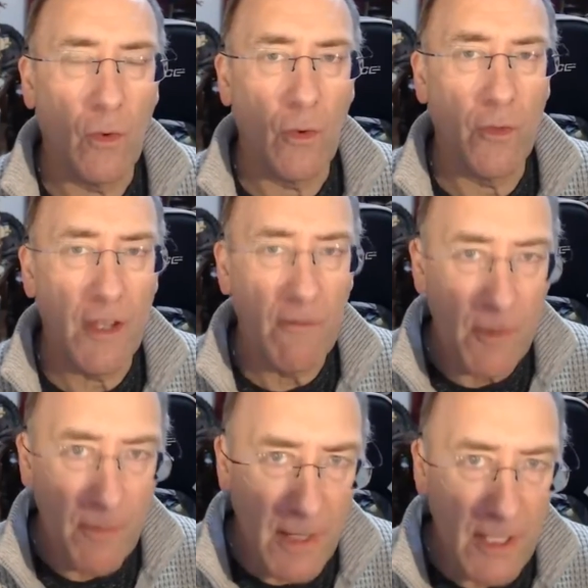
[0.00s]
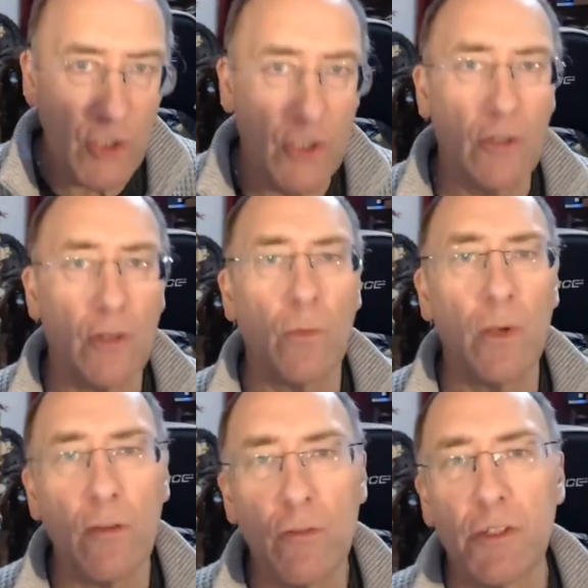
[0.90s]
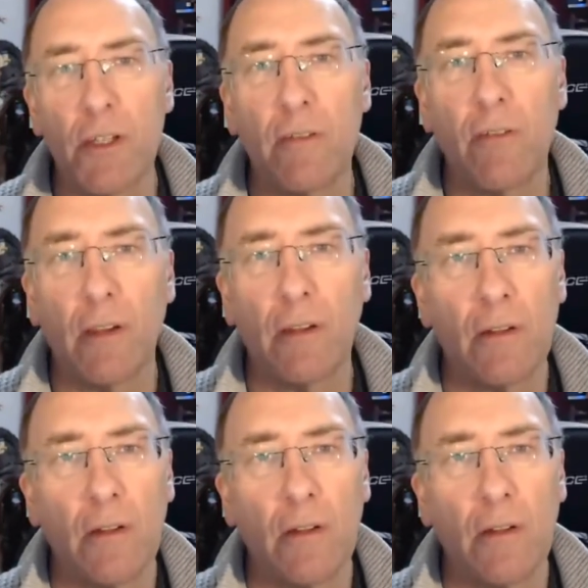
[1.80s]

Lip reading: The information that we are receiving